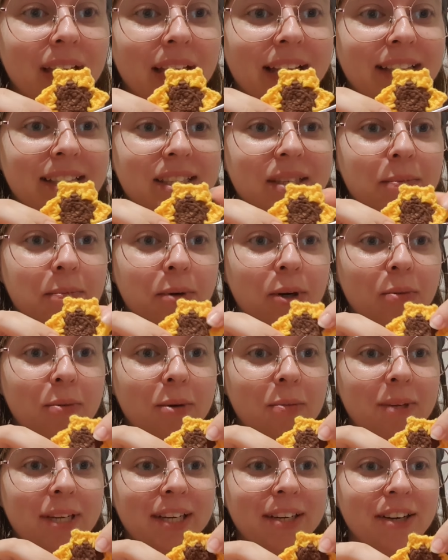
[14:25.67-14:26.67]
It's
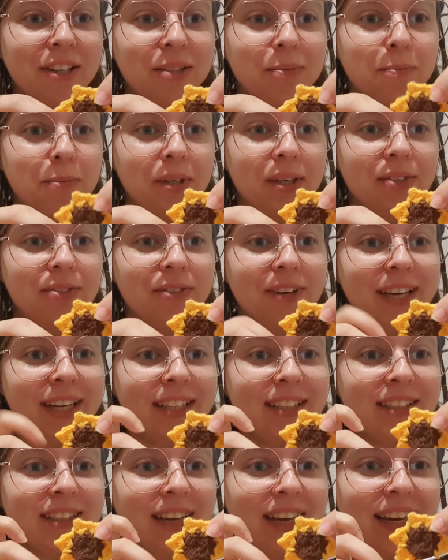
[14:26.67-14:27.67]
probably not
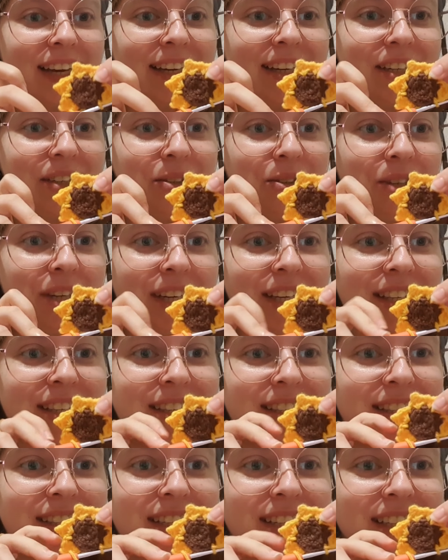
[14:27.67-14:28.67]
perfect, like you can
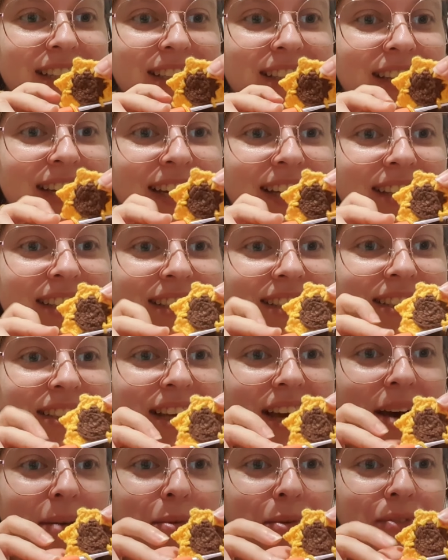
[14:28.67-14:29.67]
see that
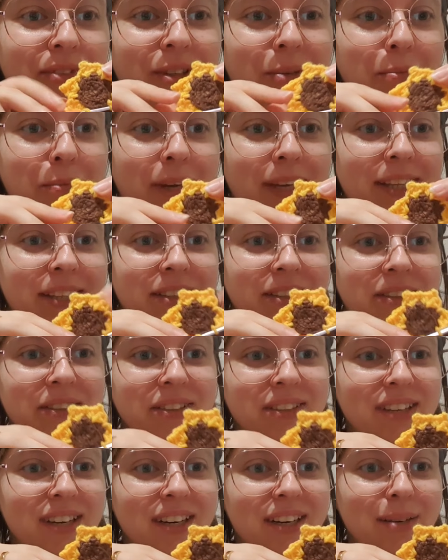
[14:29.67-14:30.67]
some of the
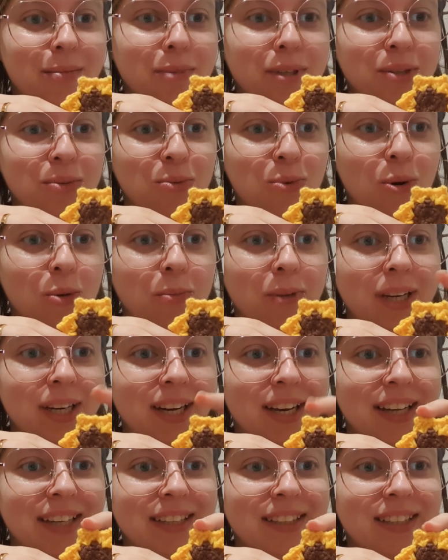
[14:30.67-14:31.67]
petals are a bit wobbly
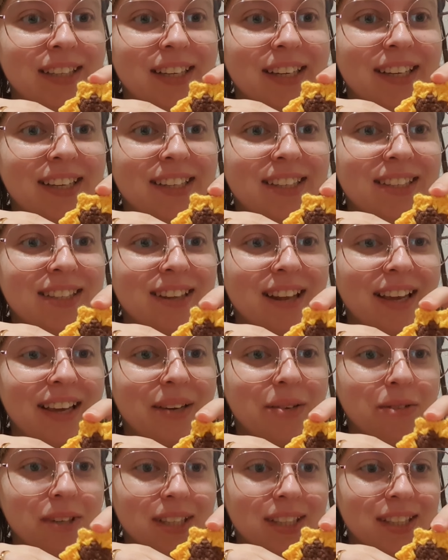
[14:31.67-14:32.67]
like this.
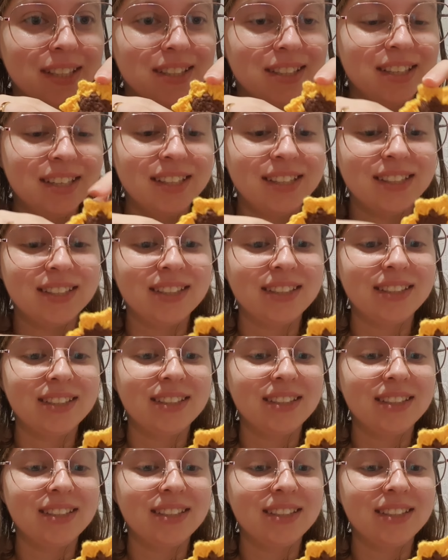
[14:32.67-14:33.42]
Like what is this?